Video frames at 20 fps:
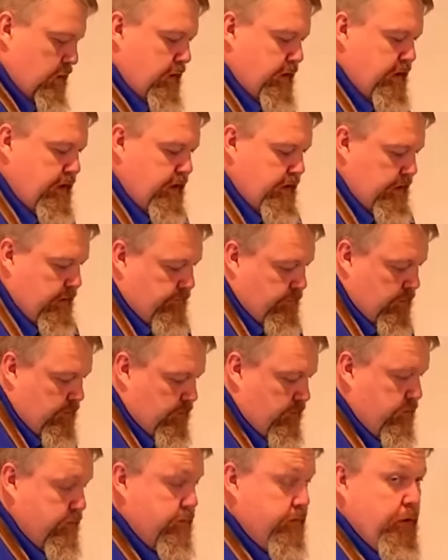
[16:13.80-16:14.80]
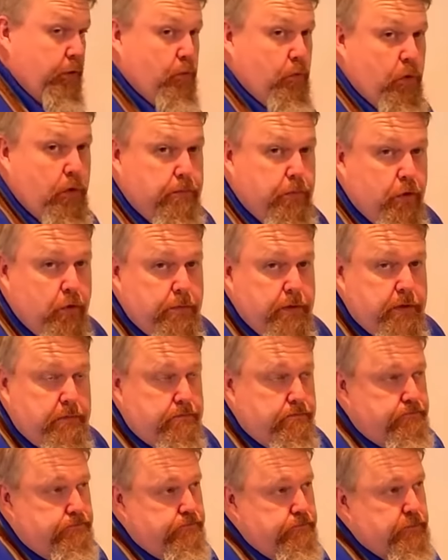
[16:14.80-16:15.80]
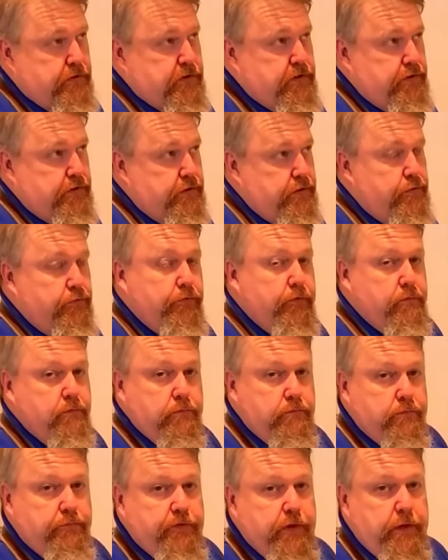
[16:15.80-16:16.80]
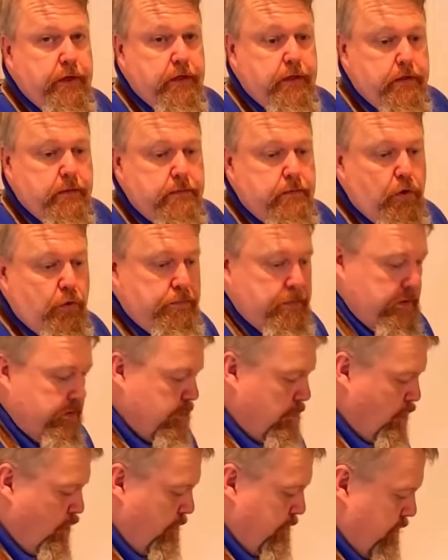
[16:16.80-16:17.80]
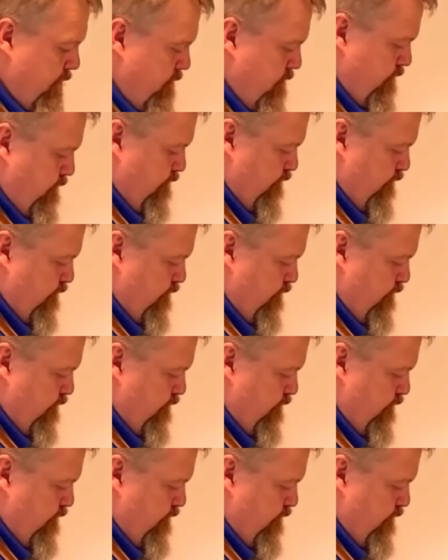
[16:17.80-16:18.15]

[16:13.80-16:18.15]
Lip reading: Again, if you don't want bourbon, just use vanilla. We'll let the bourbon.